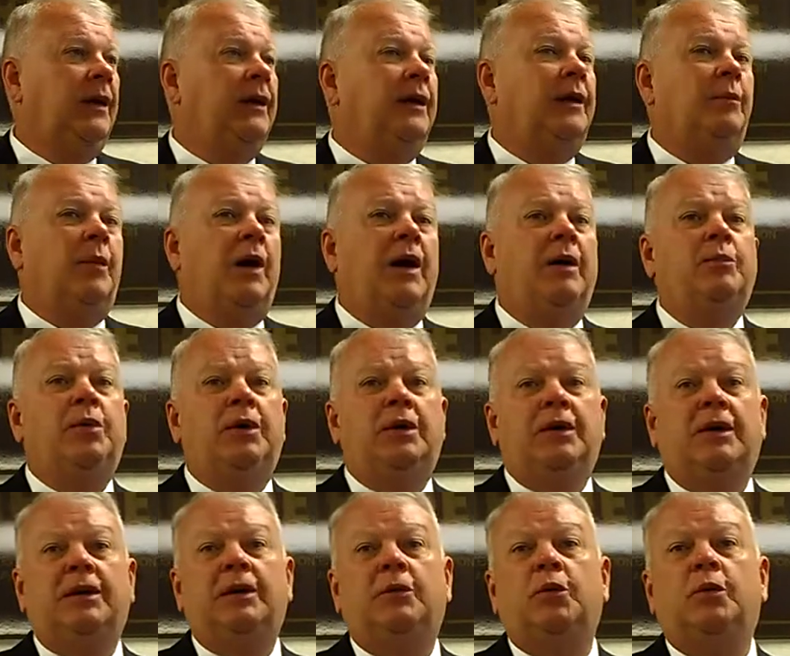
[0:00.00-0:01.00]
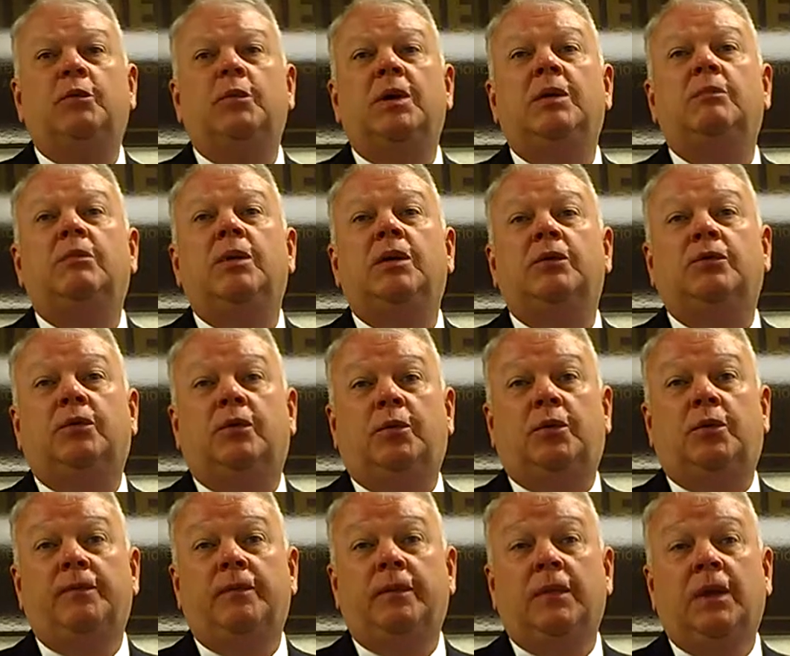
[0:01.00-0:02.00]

In my opinion, it would be miserable.